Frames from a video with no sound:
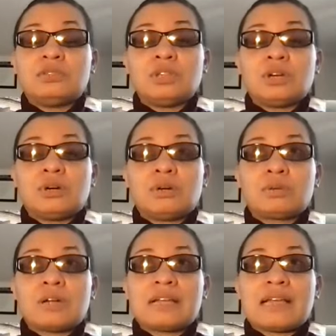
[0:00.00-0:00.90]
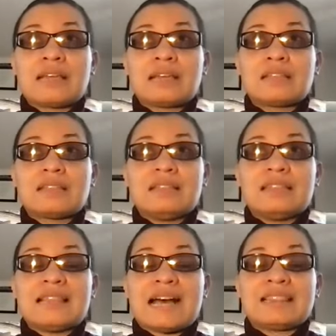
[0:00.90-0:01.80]
know
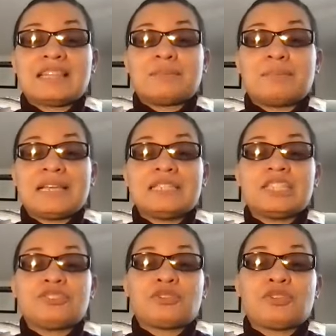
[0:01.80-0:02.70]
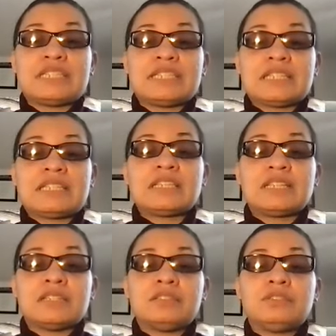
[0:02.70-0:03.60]
that they're making the
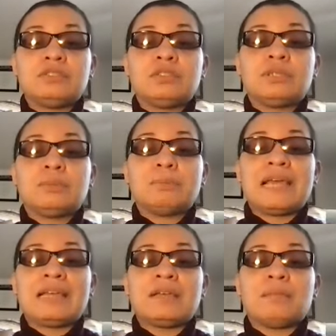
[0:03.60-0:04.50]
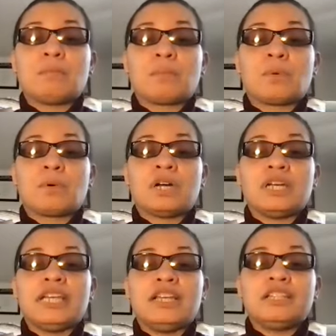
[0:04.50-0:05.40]
transition to make it more
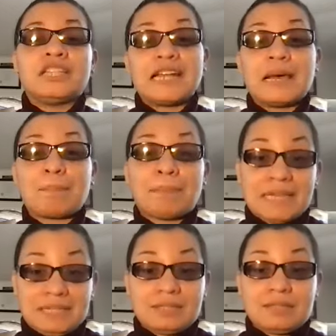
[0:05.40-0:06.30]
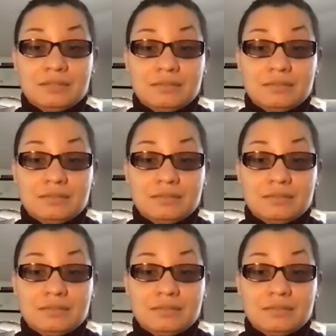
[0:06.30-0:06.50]
internet based.